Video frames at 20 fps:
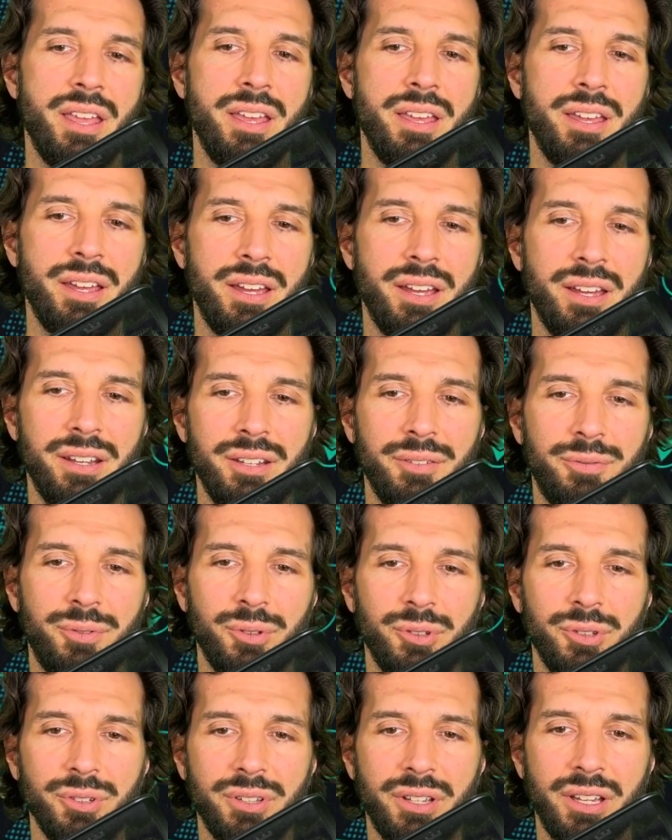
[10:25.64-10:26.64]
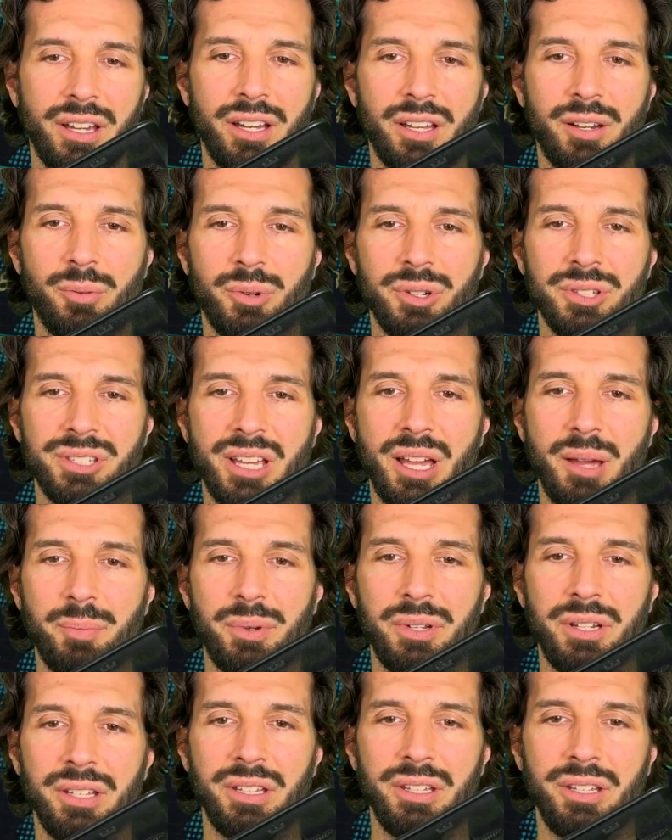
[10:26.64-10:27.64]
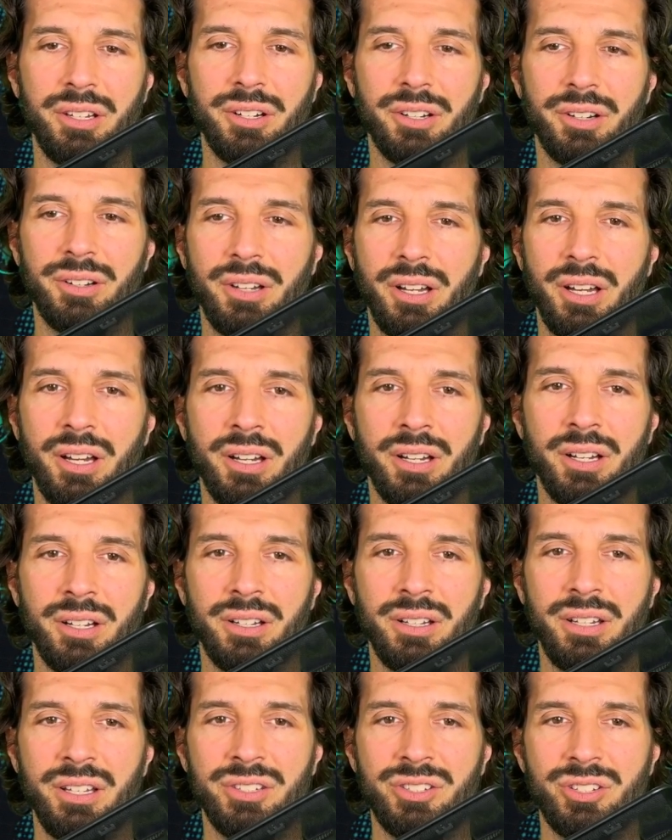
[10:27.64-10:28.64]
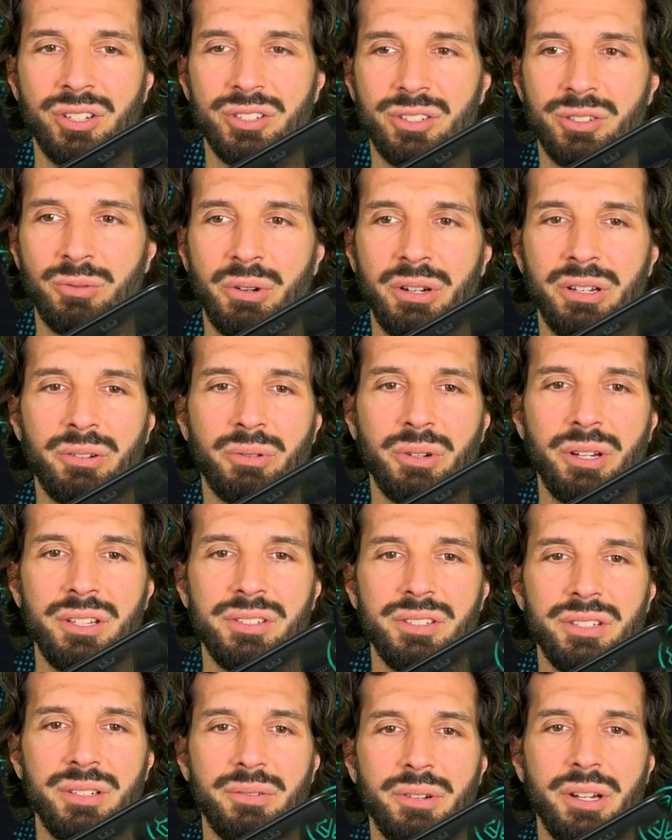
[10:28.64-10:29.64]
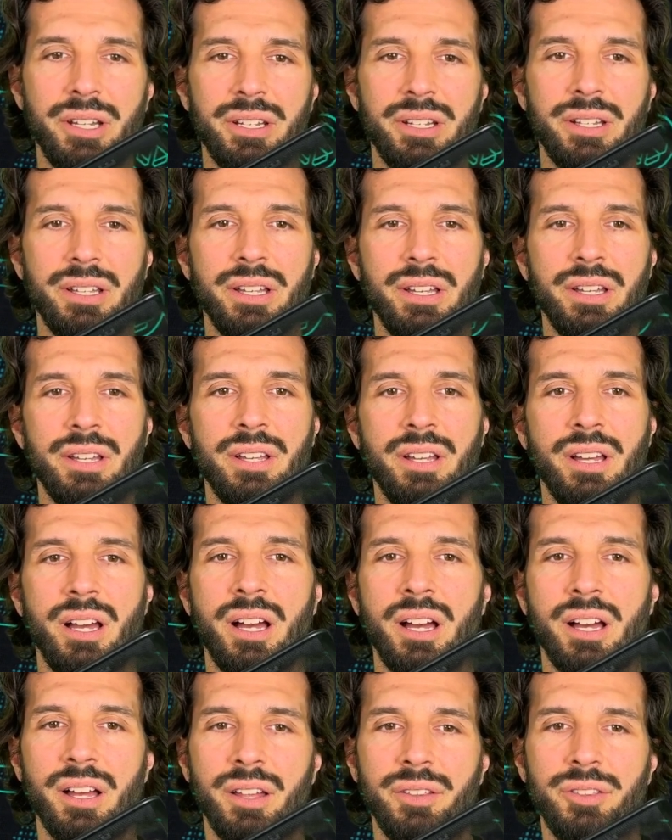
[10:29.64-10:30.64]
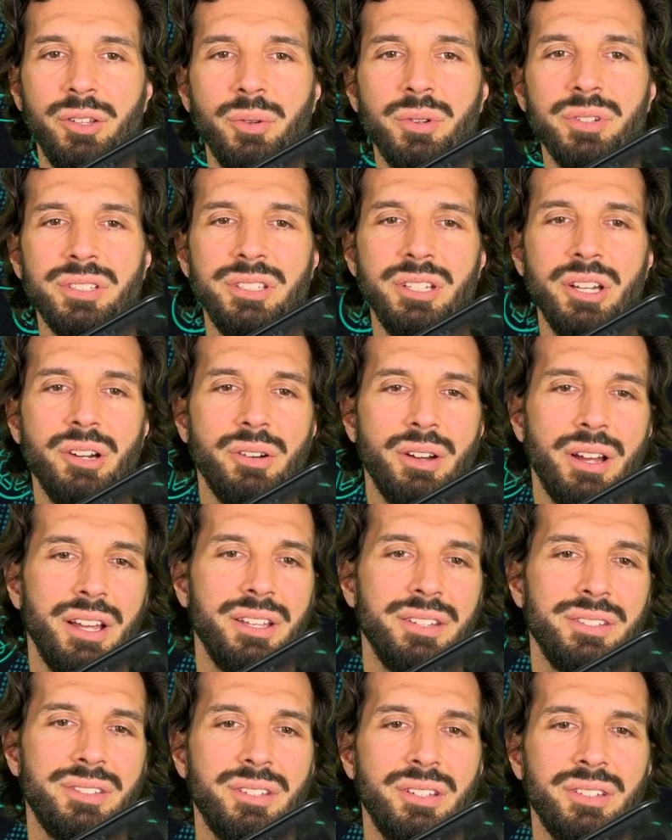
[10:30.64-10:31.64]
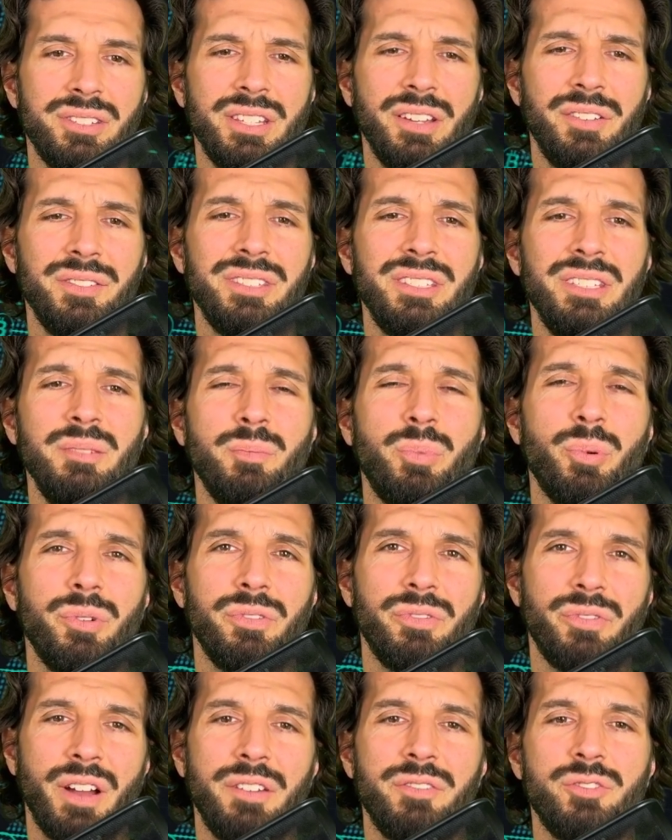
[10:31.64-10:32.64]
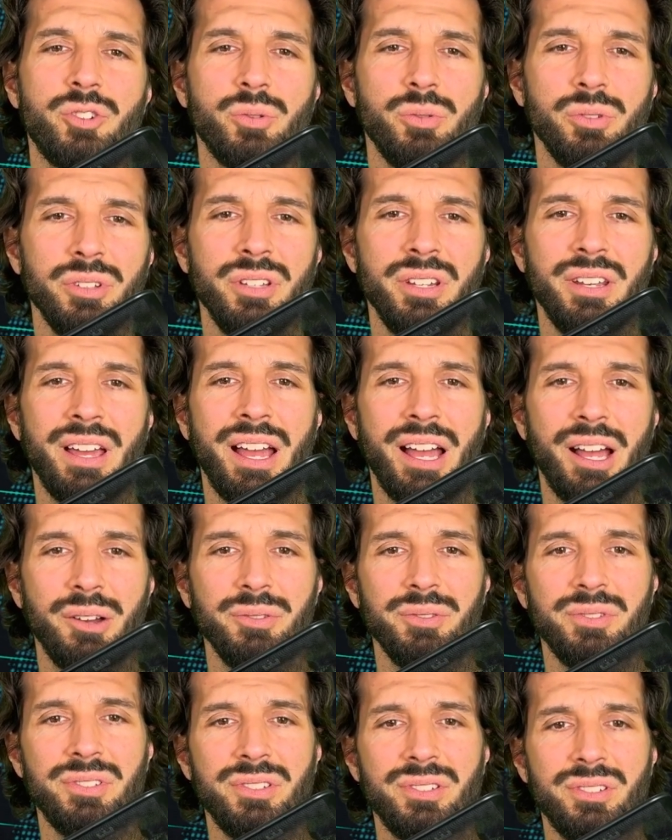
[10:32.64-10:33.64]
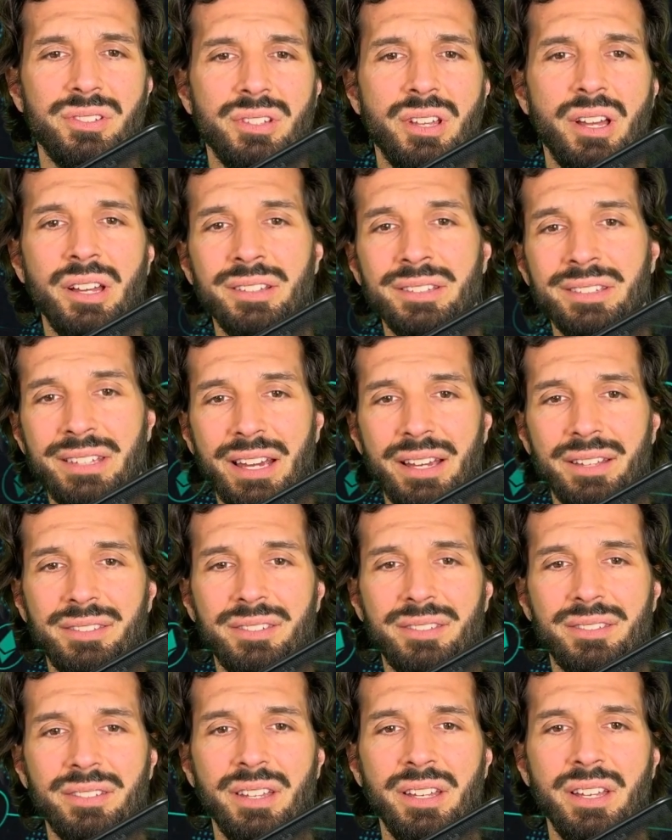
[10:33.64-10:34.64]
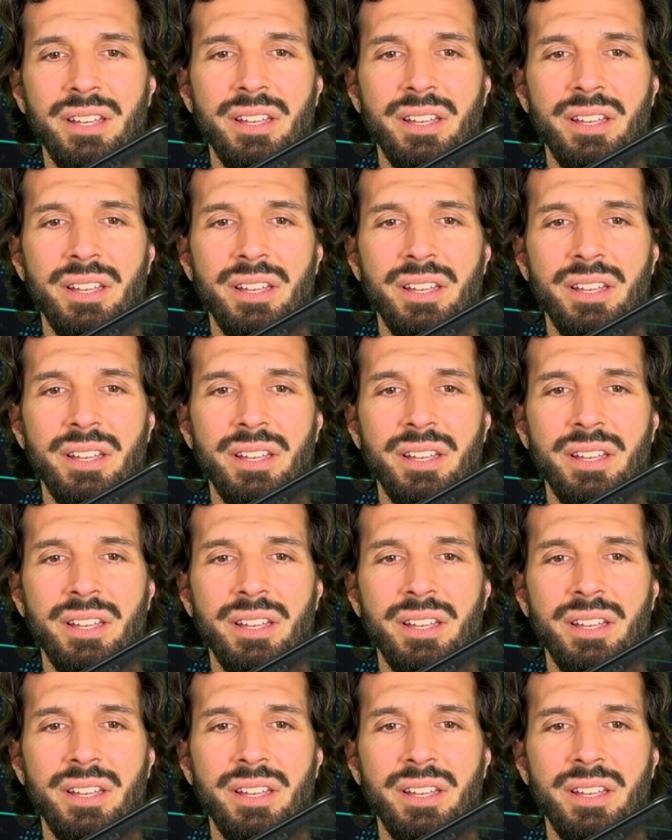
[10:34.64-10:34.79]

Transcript: And if you look at what's happening here, it's just quite crazy, right? The US now has a 17.5 trillion house debt,